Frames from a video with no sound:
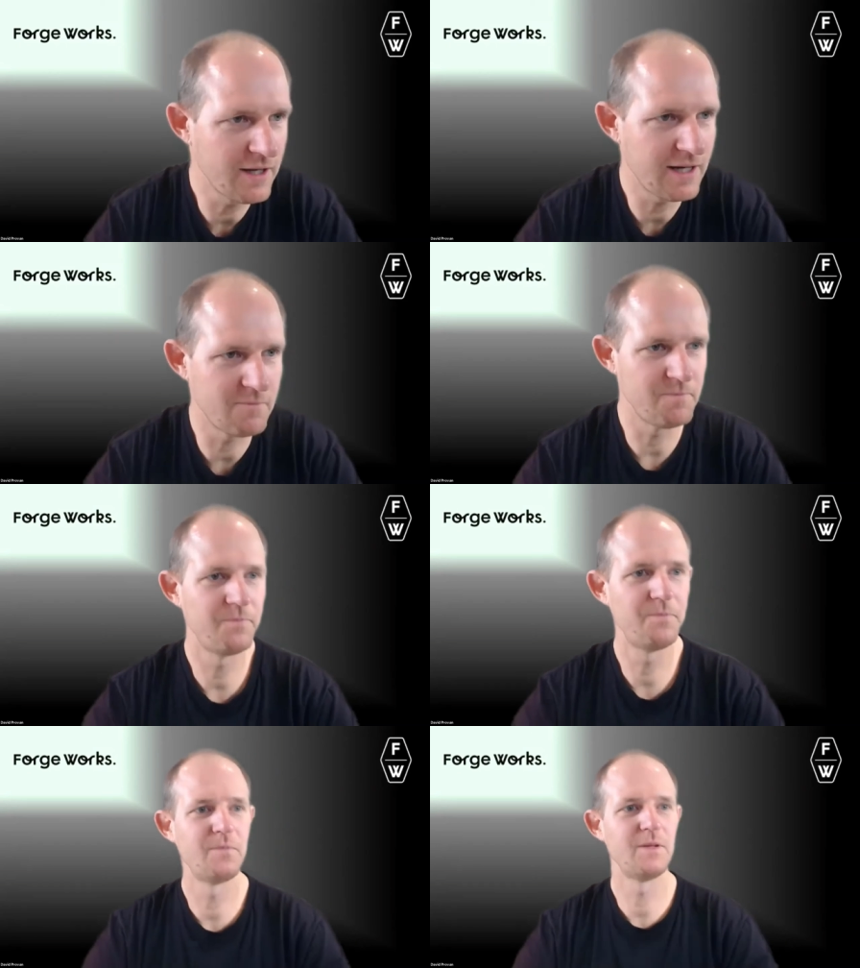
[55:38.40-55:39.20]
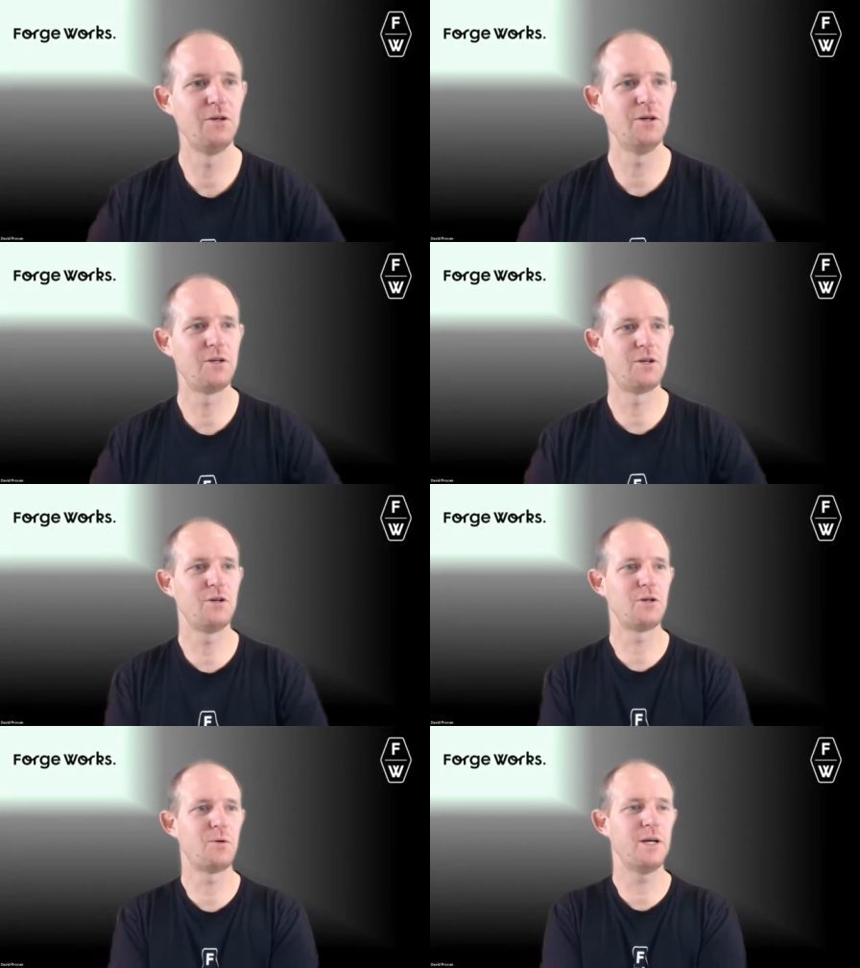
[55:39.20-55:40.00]
um good
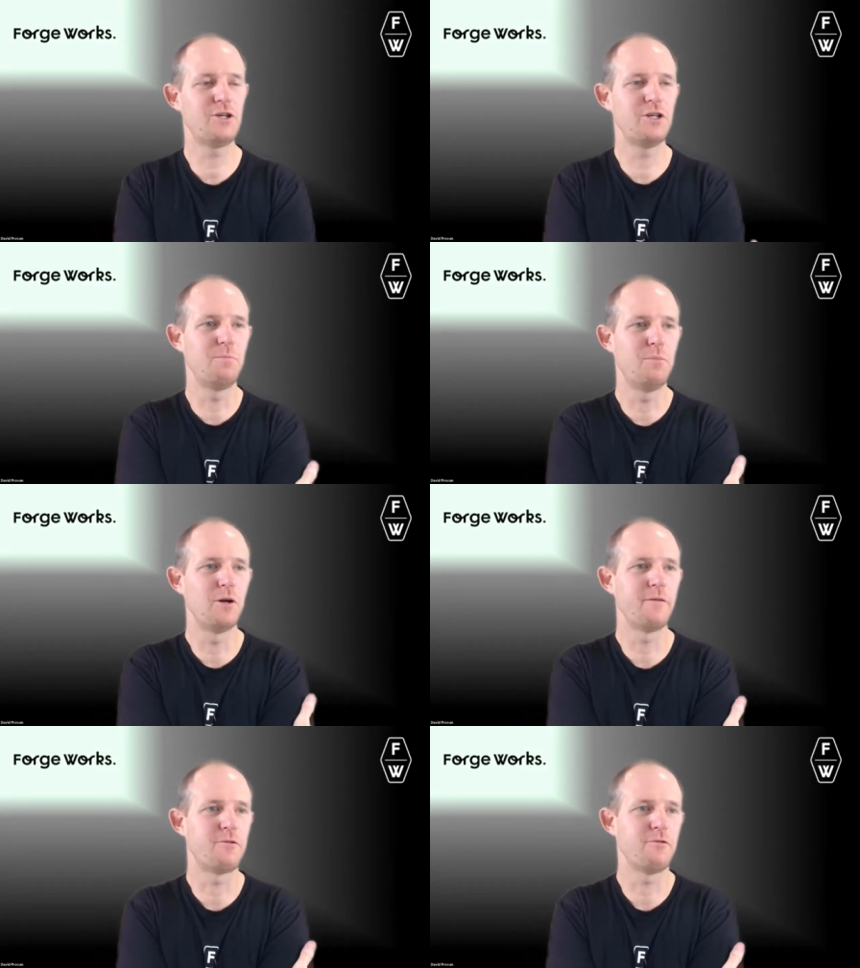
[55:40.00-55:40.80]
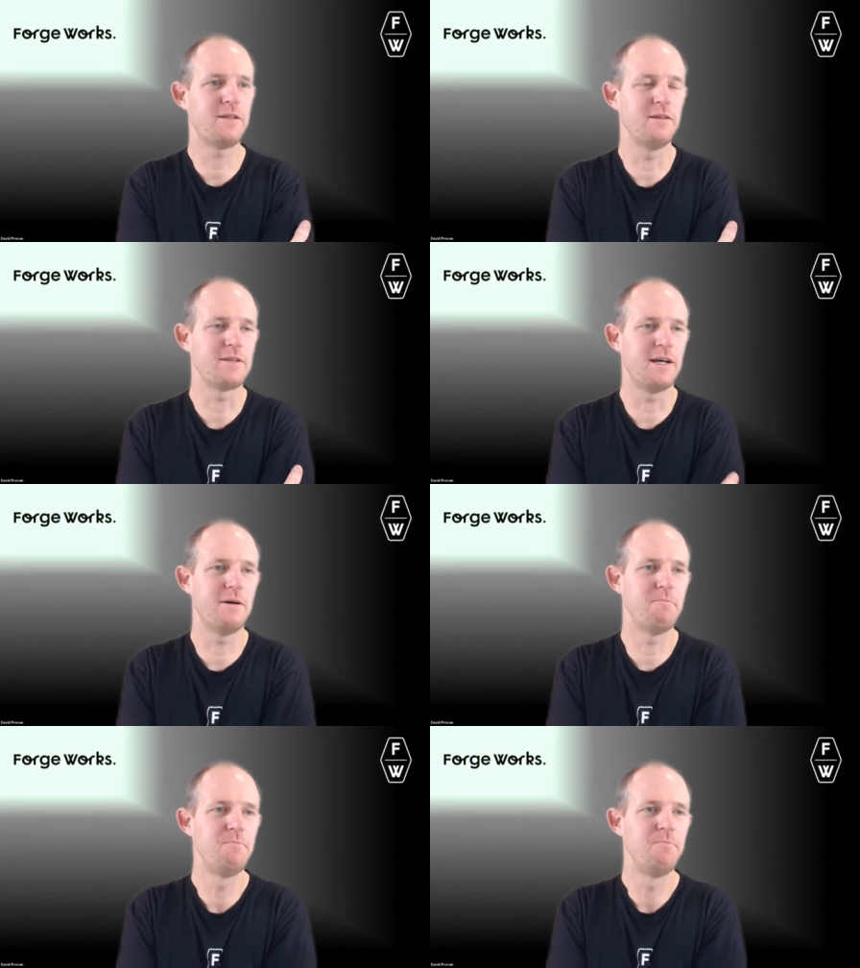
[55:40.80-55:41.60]
good question. The board of directors
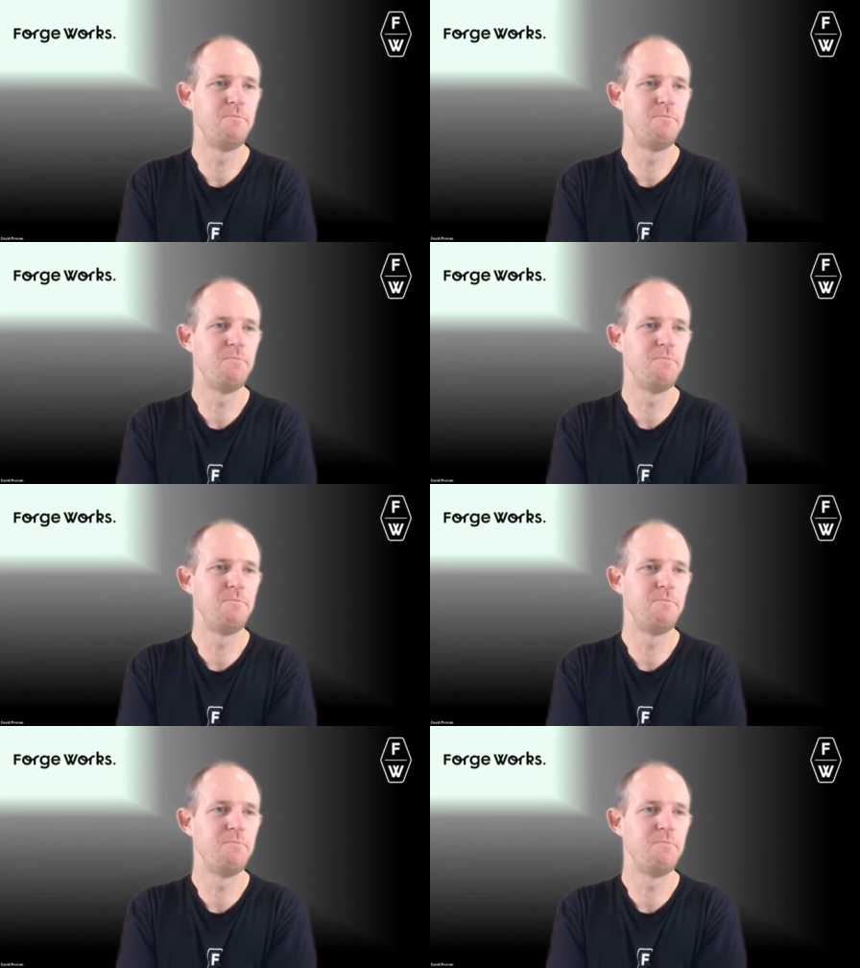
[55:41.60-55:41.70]
um